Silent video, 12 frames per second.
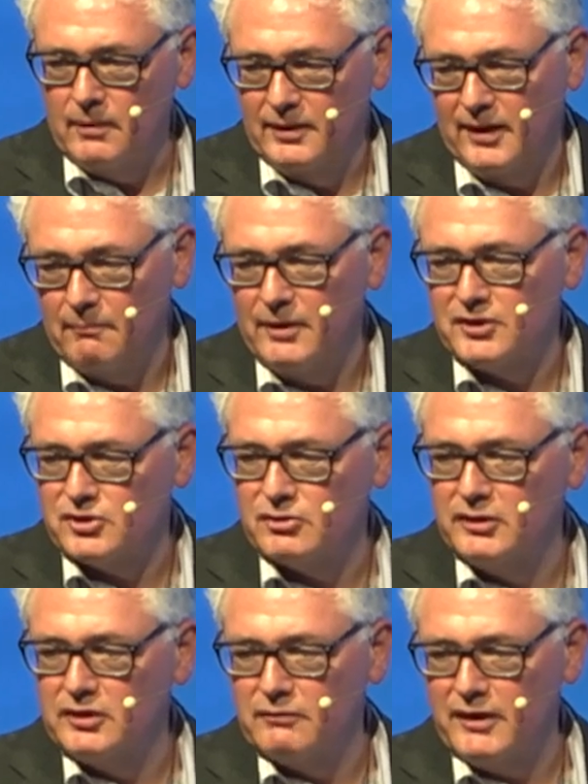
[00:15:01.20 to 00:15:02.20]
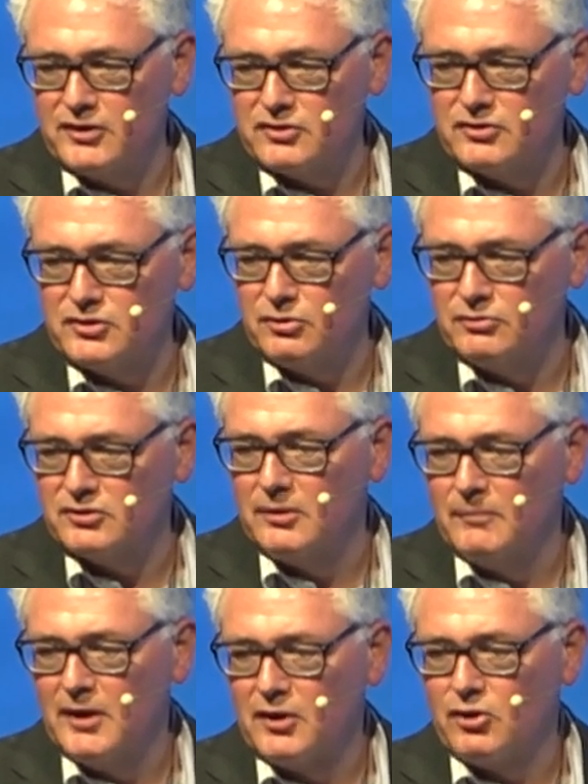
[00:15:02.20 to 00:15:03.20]
Yeah, make sure interventions don't
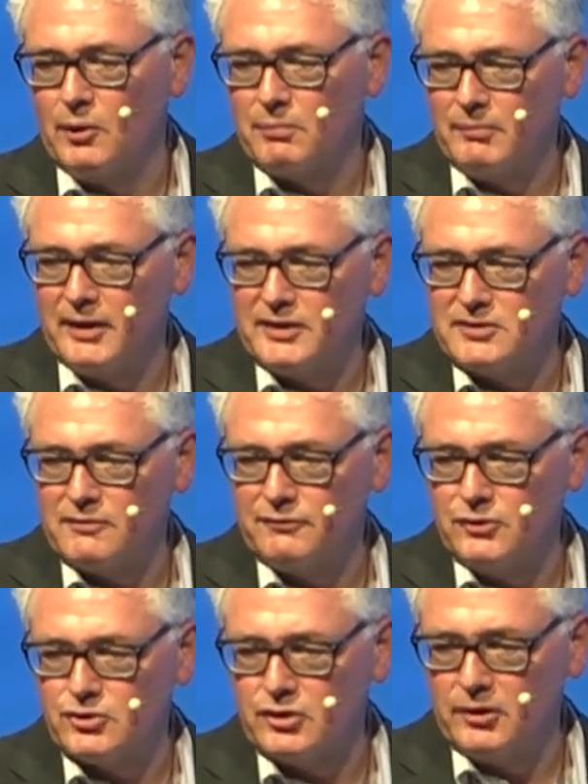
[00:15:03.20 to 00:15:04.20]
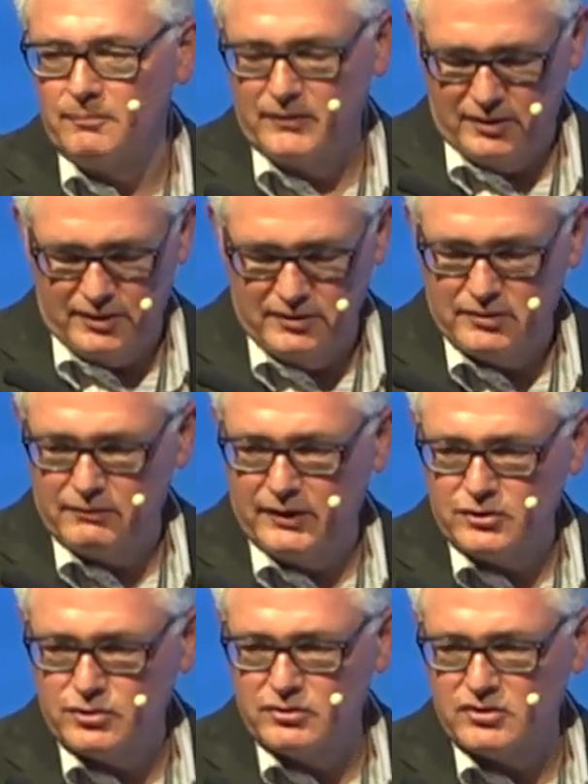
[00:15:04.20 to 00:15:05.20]
compromise future
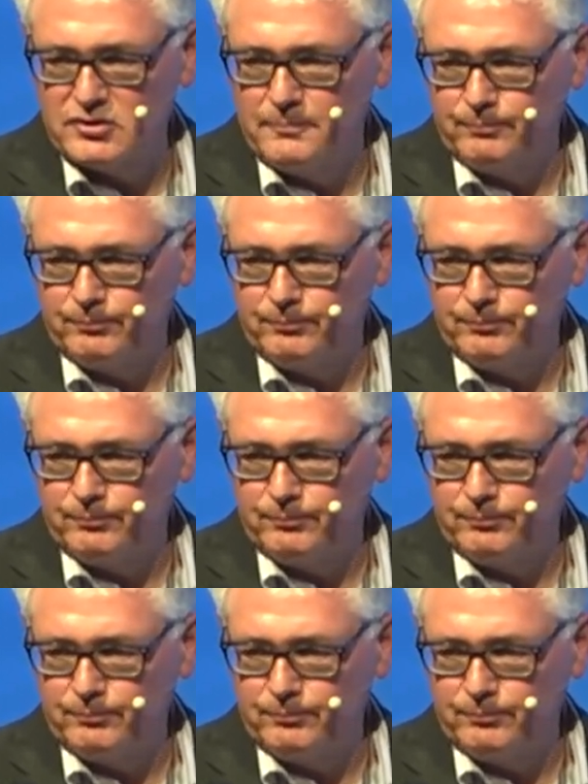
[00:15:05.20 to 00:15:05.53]
interventions.